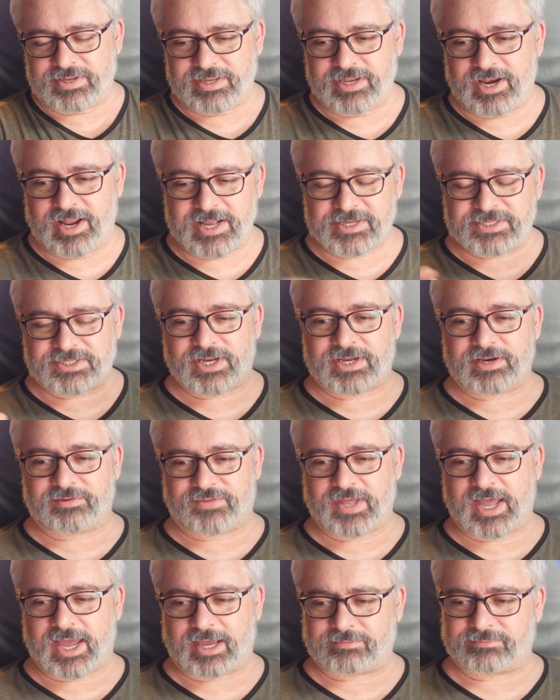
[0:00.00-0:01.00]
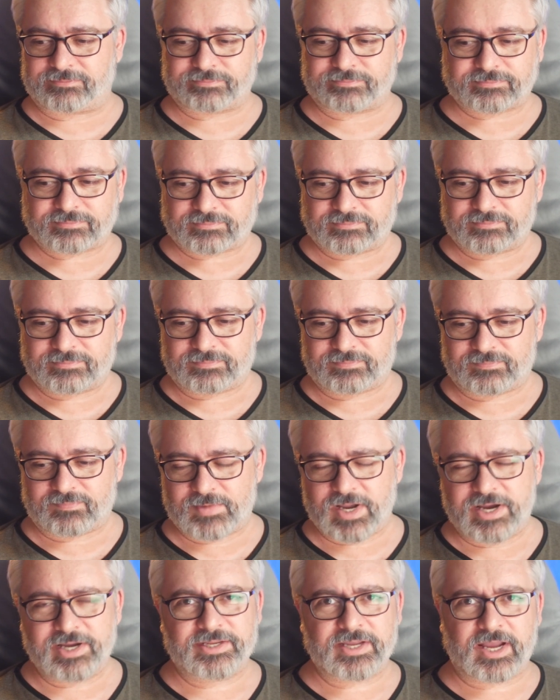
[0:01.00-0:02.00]
you know, outside of that,
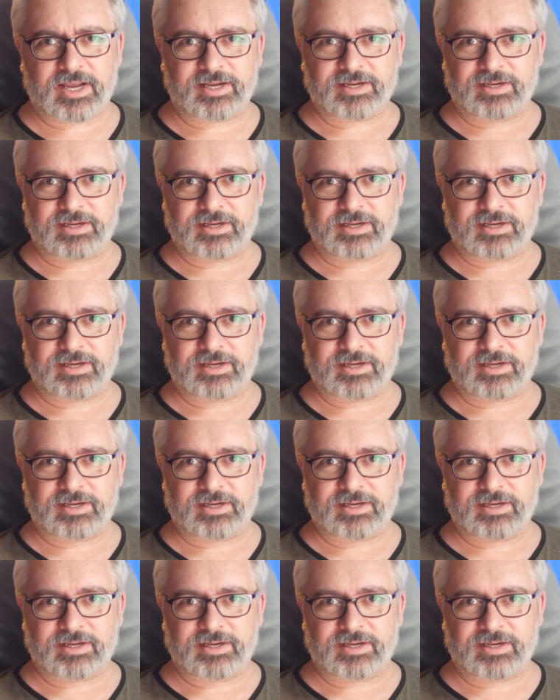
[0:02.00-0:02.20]
I